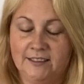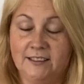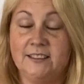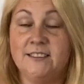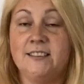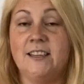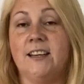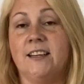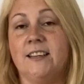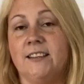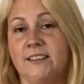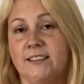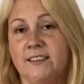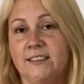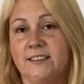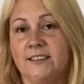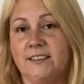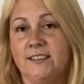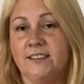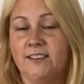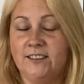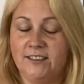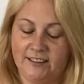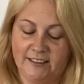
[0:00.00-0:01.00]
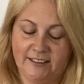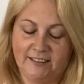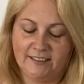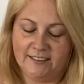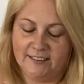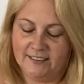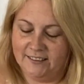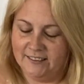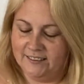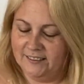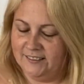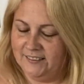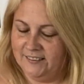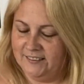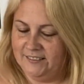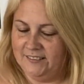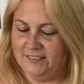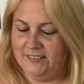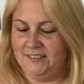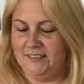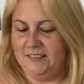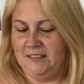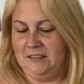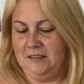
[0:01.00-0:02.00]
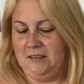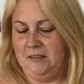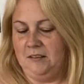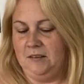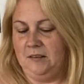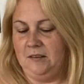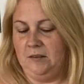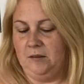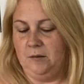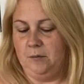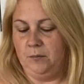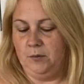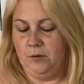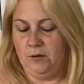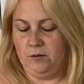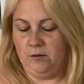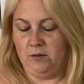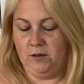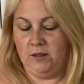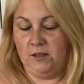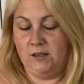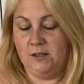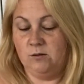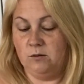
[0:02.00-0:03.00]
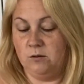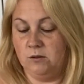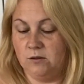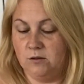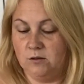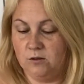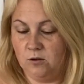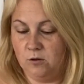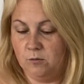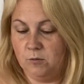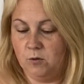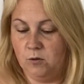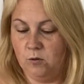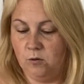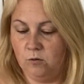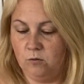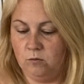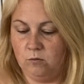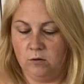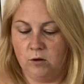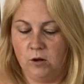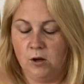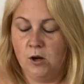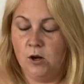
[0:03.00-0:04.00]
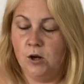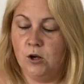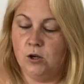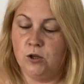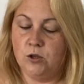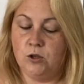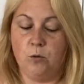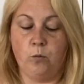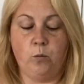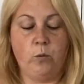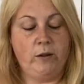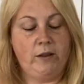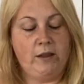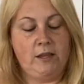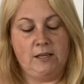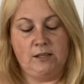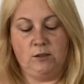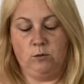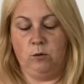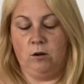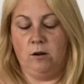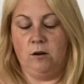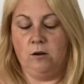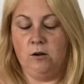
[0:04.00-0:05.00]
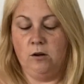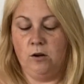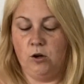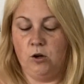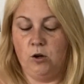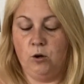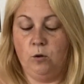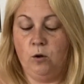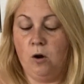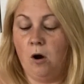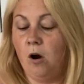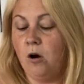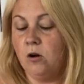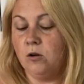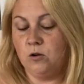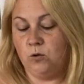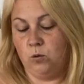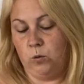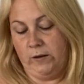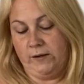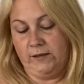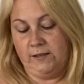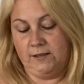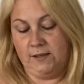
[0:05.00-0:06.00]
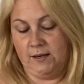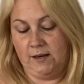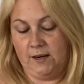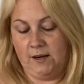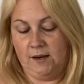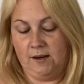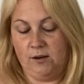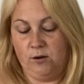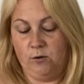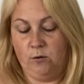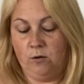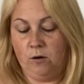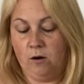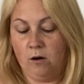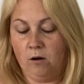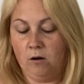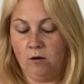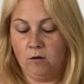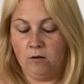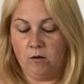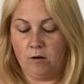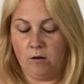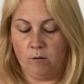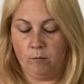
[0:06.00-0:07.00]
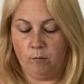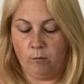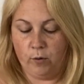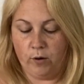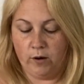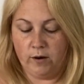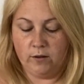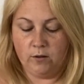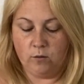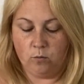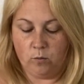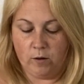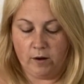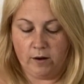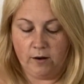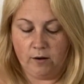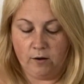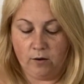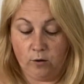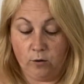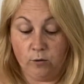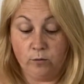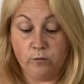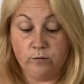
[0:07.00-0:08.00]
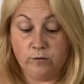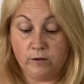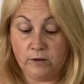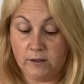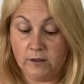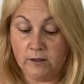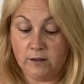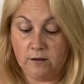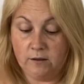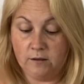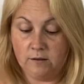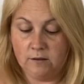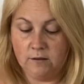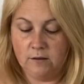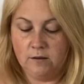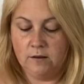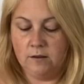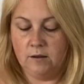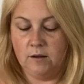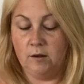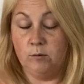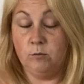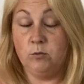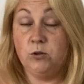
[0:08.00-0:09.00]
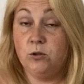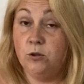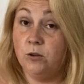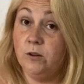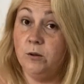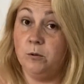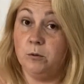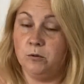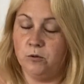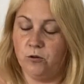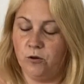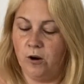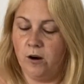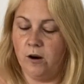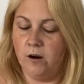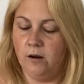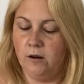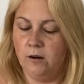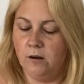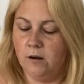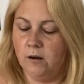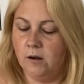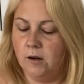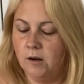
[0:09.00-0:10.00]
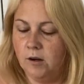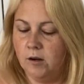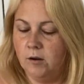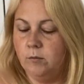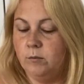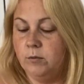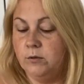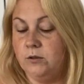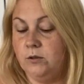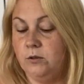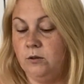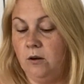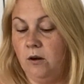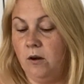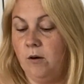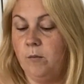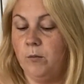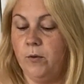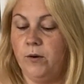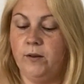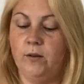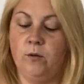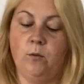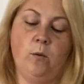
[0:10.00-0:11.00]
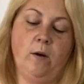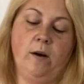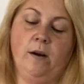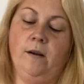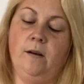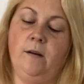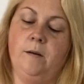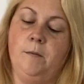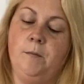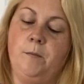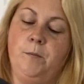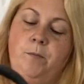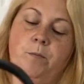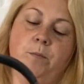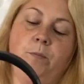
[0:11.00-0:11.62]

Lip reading: It's like, okay. But these ones come all. So with this one, you can't twist it. You can't break the wire, hopefully. I'm sure that will try. But you can't break the wire.